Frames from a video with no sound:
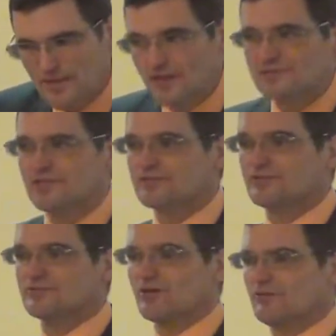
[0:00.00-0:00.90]
Sister
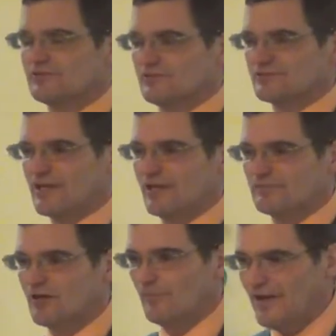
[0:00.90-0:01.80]
Najoni is going to stand up
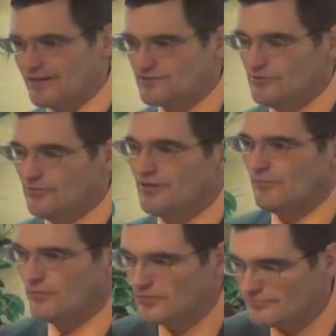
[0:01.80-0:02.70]
and talk back to you and
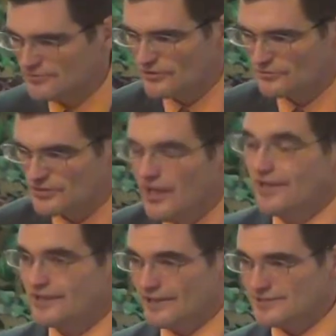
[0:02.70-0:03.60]
not want to come to church.
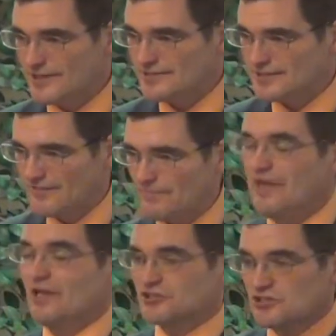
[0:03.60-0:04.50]
Can I tell you something?
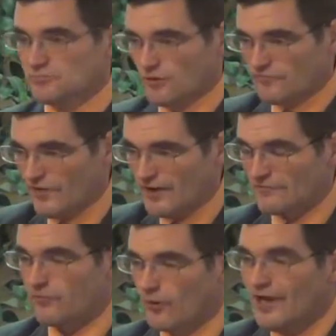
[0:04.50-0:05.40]
She's worth fighting
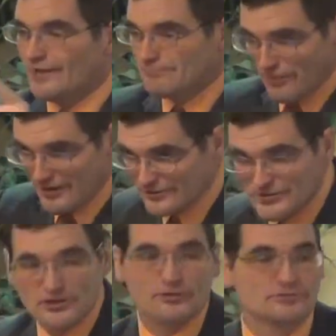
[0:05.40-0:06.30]
for. Bring her to
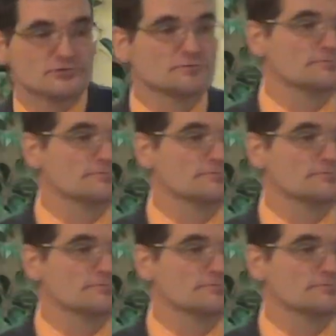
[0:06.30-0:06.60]
church.